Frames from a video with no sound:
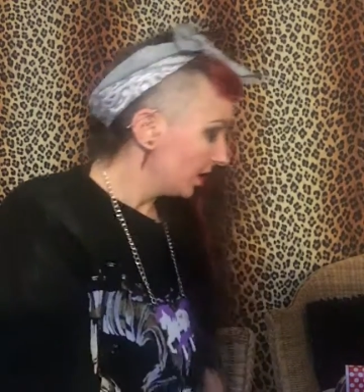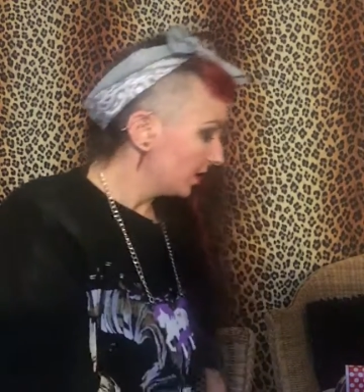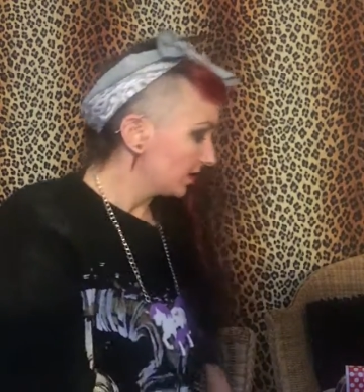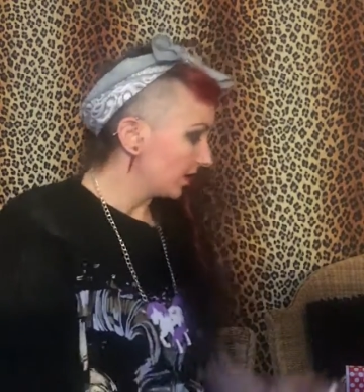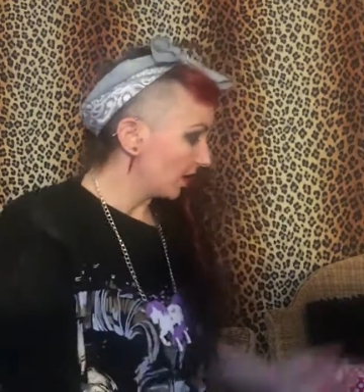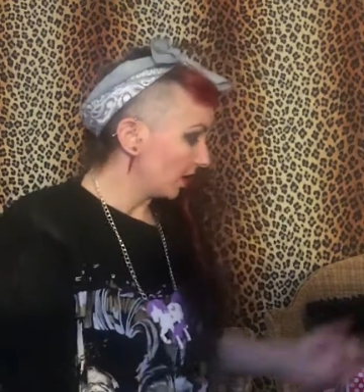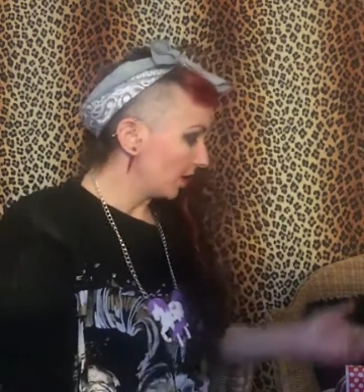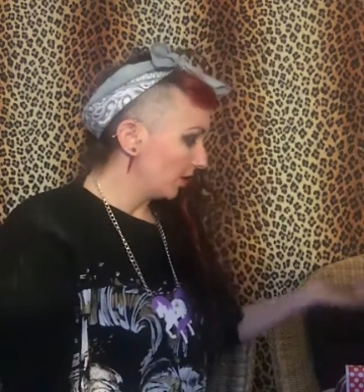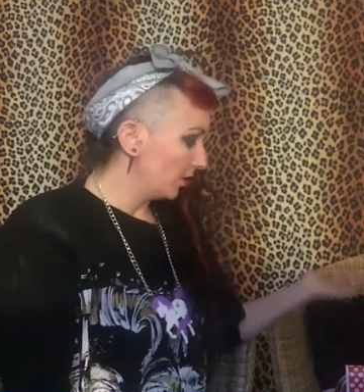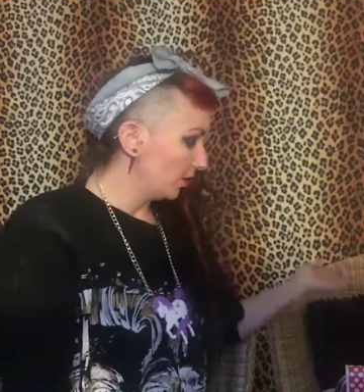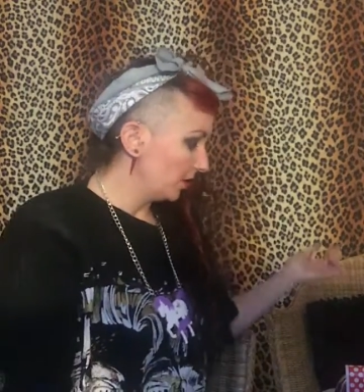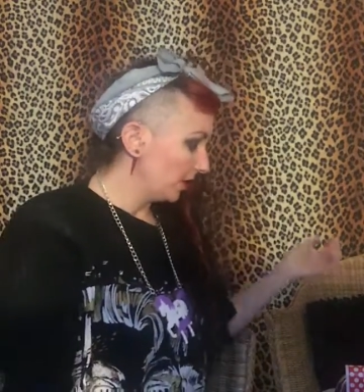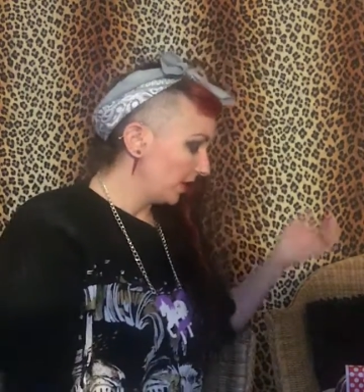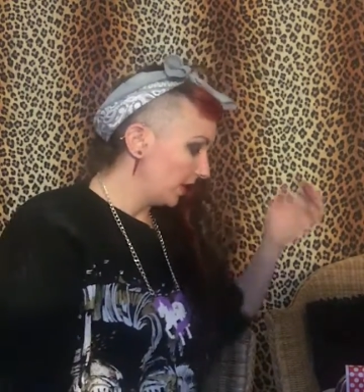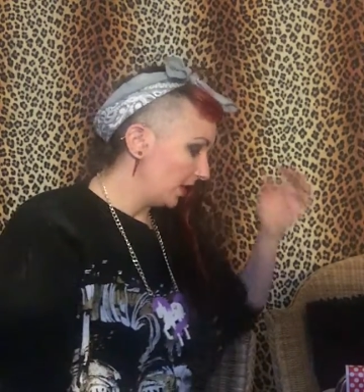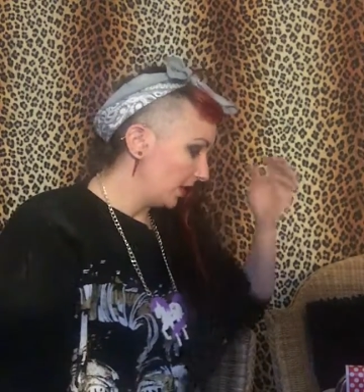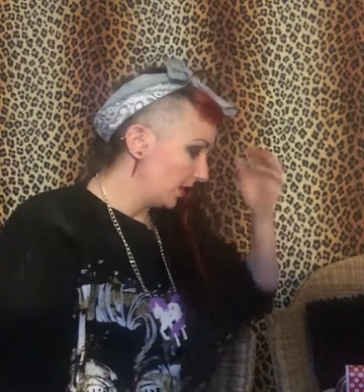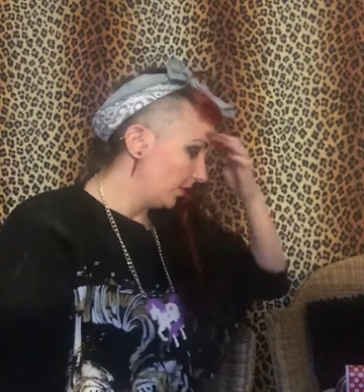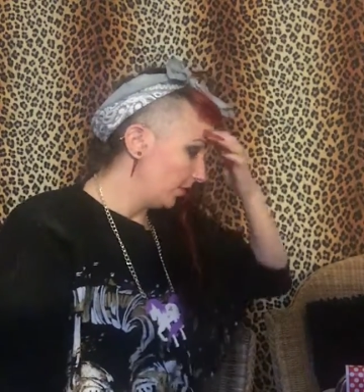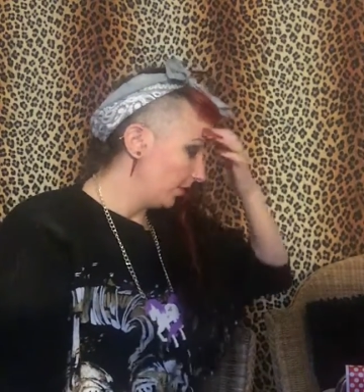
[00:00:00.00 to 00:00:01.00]
So
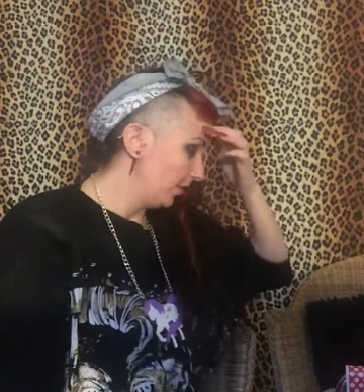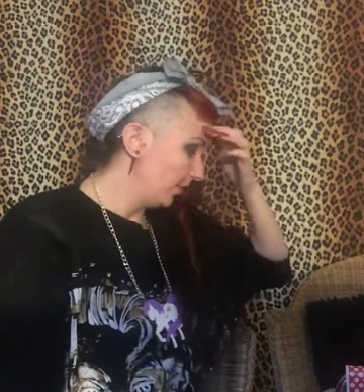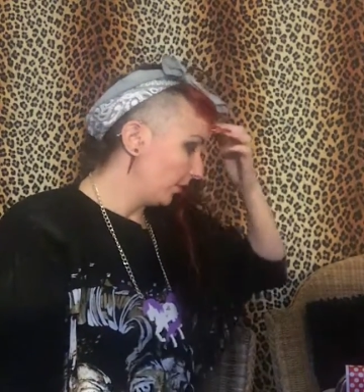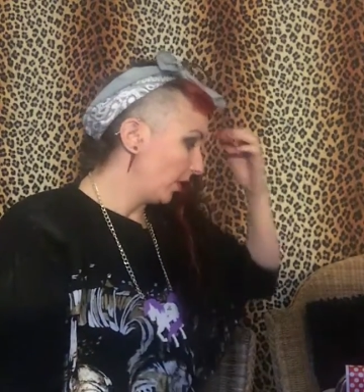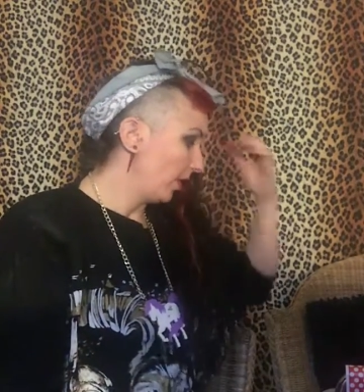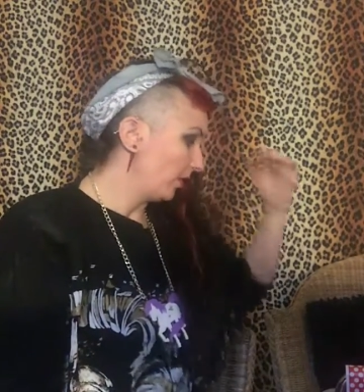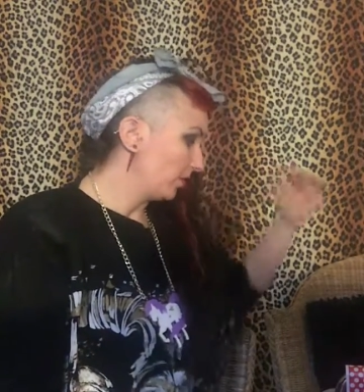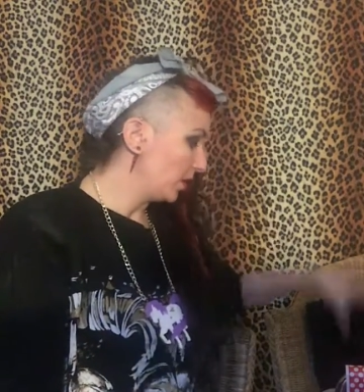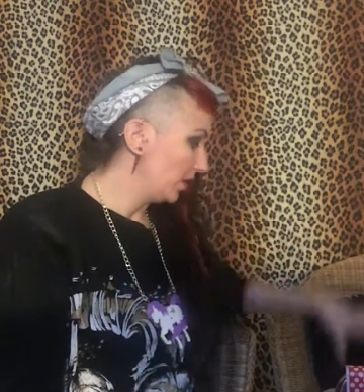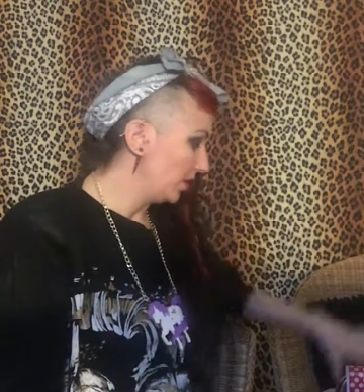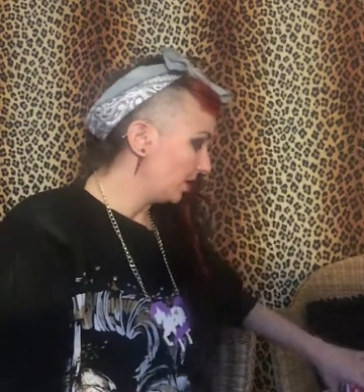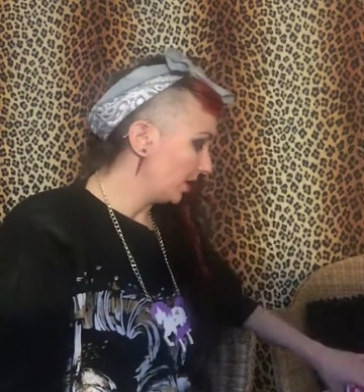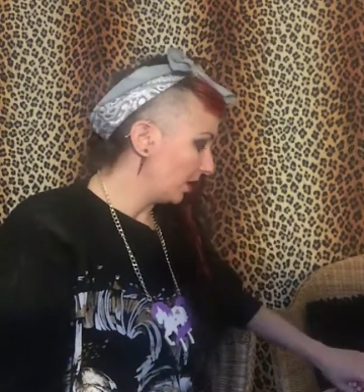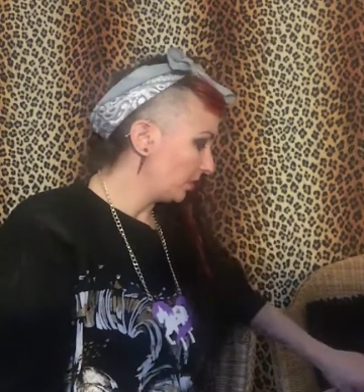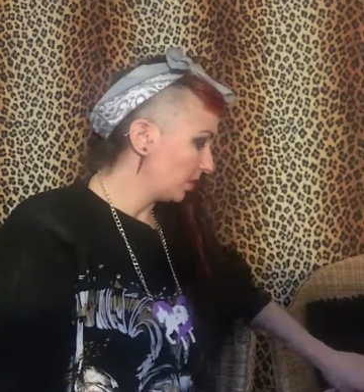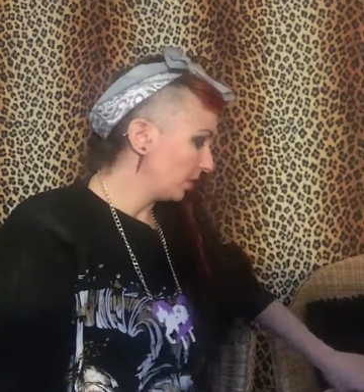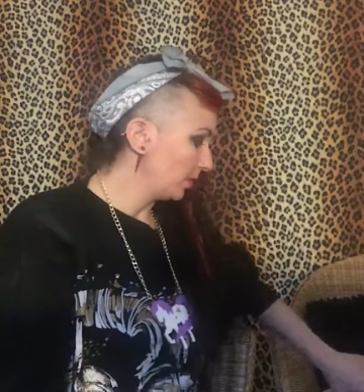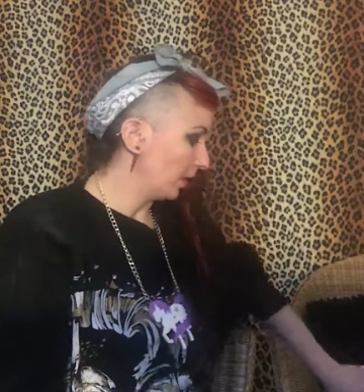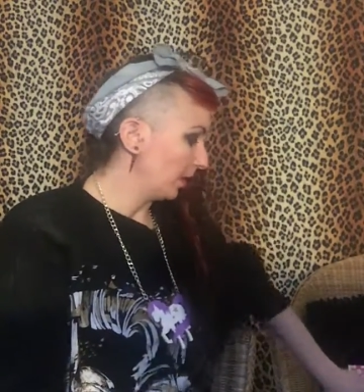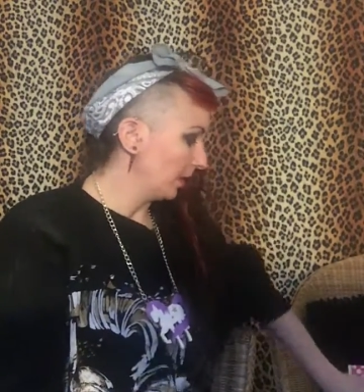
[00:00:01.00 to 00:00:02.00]
um, we have two
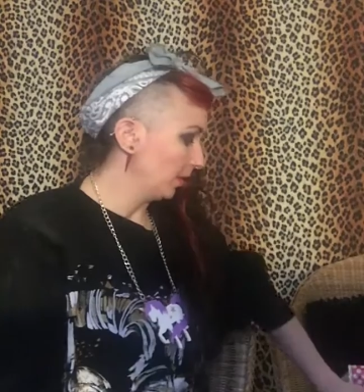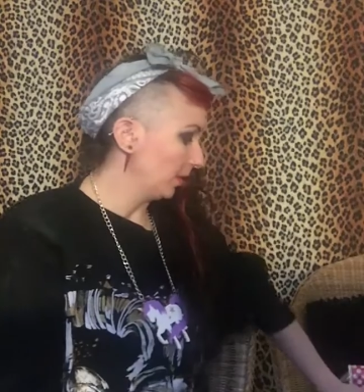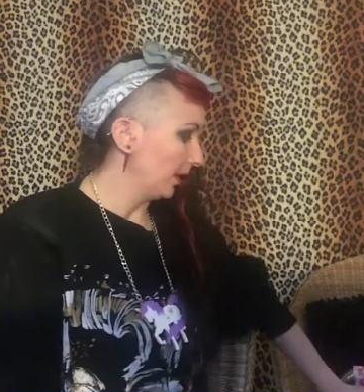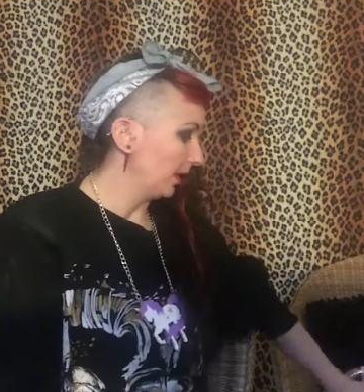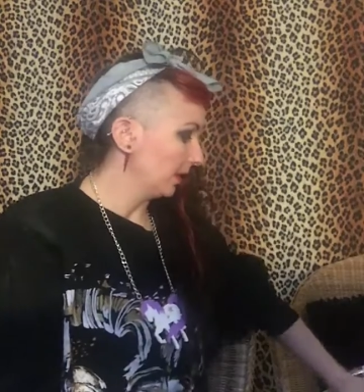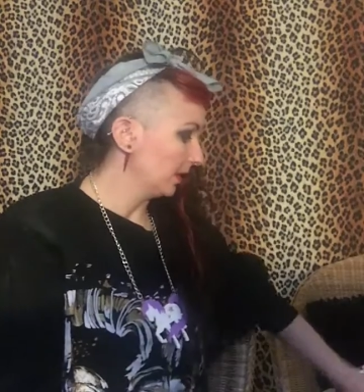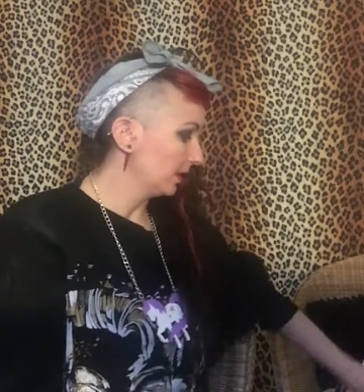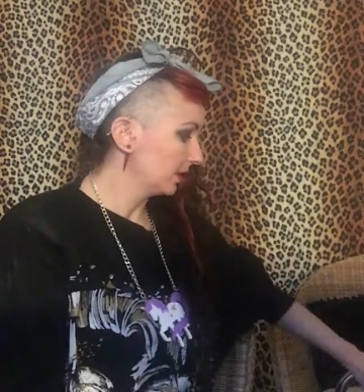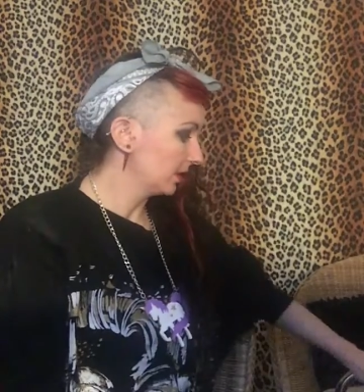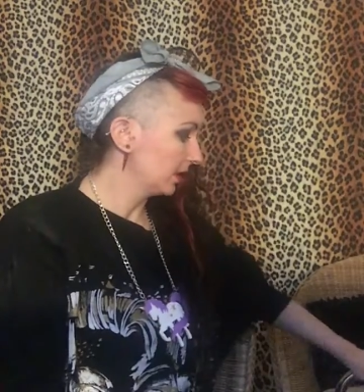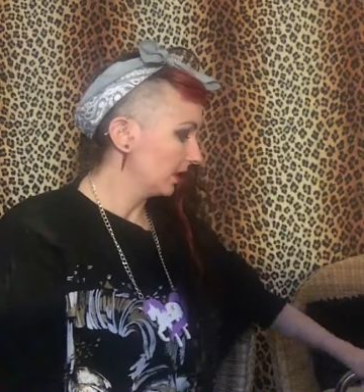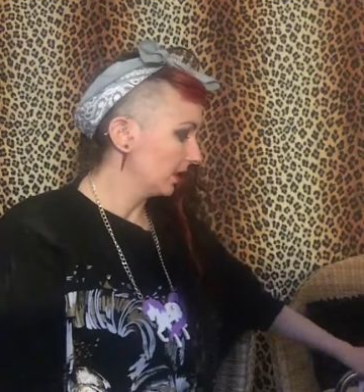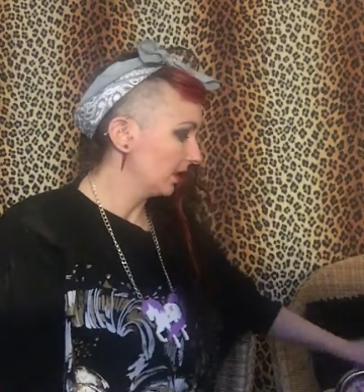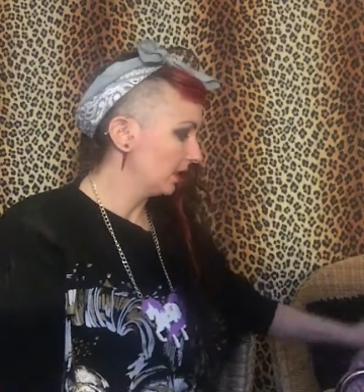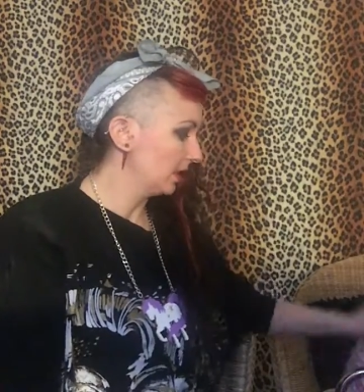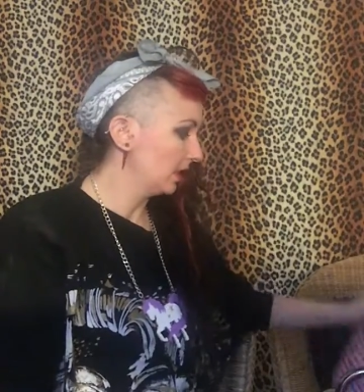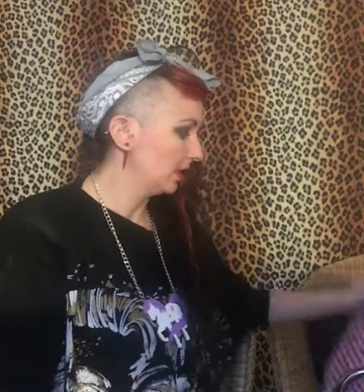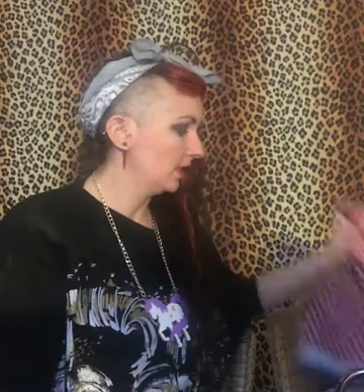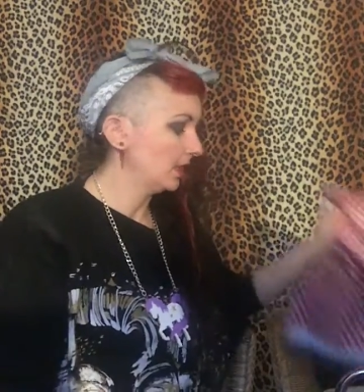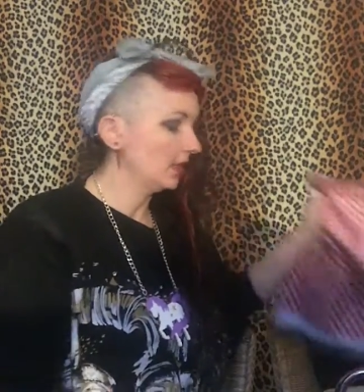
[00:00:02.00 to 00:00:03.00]
types of poly
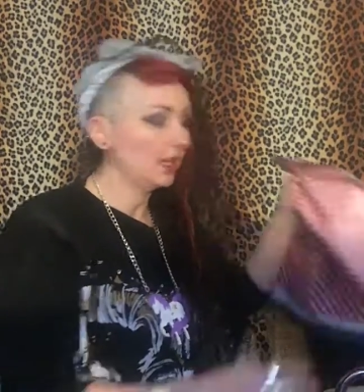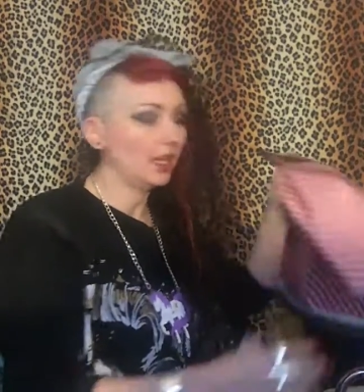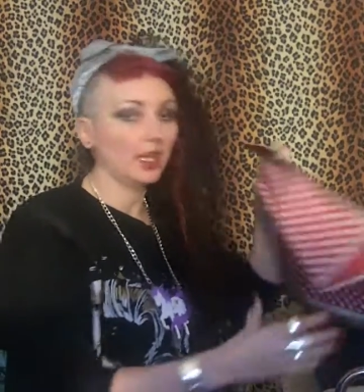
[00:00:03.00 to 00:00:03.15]
bags,